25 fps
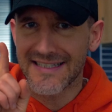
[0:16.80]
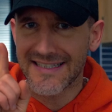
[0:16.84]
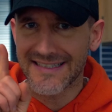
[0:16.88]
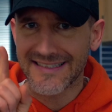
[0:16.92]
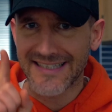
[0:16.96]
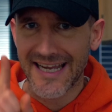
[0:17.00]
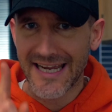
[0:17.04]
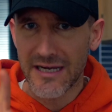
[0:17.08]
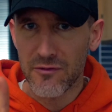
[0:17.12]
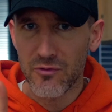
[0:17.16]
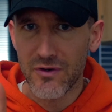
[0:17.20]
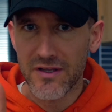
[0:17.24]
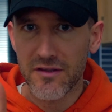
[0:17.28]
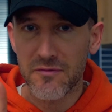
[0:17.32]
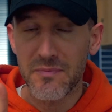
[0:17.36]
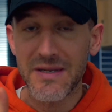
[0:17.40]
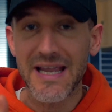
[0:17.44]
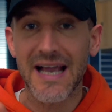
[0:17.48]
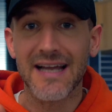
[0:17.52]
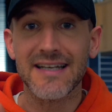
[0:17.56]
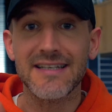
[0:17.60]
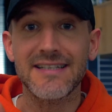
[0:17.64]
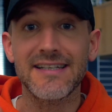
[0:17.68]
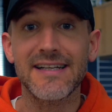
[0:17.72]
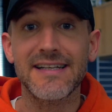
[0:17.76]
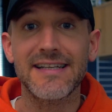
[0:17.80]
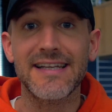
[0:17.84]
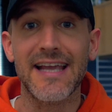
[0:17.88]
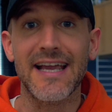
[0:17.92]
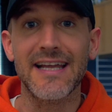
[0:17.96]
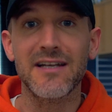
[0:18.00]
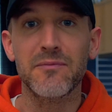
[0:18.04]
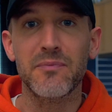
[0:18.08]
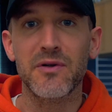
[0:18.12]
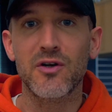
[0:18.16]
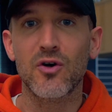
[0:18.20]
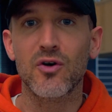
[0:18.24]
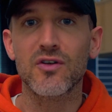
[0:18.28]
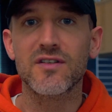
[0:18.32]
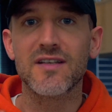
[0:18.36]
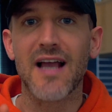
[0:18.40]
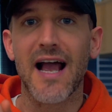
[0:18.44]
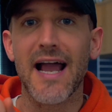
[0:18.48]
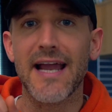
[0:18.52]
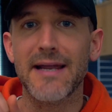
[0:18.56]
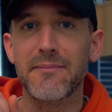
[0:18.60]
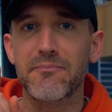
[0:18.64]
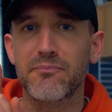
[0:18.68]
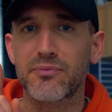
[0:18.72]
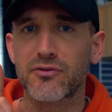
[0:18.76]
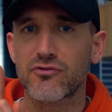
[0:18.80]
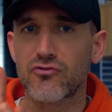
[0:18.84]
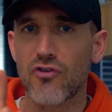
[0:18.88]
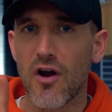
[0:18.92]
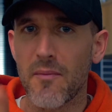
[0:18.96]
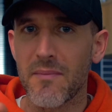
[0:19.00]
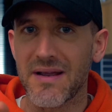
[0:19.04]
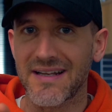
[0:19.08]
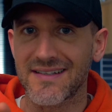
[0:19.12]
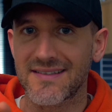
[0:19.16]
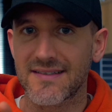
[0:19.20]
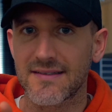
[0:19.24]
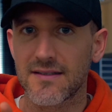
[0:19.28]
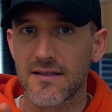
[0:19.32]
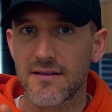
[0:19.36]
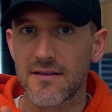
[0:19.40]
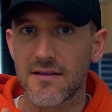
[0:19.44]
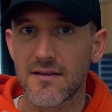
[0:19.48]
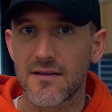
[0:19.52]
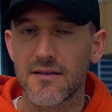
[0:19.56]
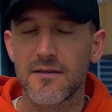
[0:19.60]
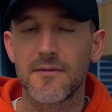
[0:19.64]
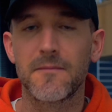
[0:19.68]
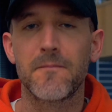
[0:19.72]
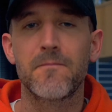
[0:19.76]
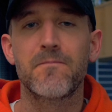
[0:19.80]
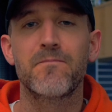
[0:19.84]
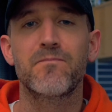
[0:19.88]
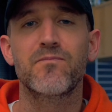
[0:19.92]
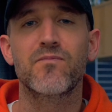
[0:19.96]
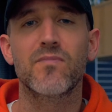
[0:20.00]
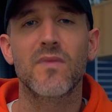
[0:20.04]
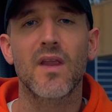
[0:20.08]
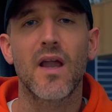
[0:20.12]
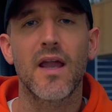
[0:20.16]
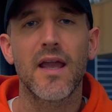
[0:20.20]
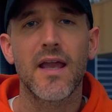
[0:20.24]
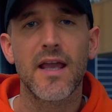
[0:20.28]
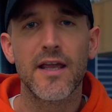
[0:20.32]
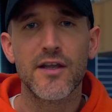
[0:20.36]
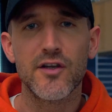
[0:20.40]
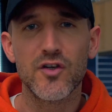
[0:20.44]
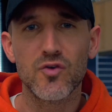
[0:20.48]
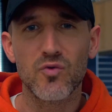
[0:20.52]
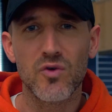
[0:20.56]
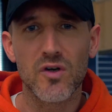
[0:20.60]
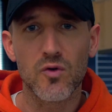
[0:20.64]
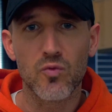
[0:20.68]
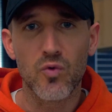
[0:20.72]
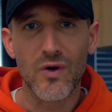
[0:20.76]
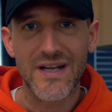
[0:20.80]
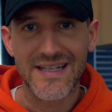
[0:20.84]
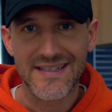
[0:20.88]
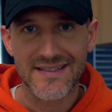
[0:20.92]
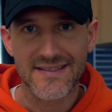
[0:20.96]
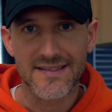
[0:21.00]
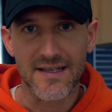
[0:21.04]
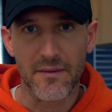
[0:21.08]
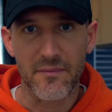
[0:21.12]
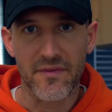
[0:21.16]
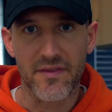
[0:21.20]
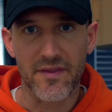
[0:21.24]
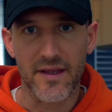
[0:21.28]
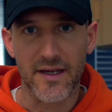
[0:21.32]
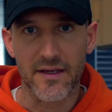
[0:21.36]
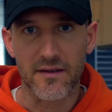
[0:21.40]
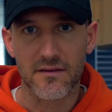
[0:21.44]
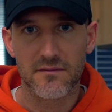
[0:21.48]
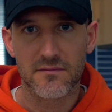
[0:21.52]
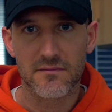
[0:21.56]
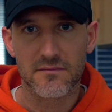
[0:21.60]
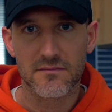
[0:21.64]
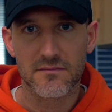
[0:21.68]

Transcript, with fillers: stay with me until the end because I promise you will win something.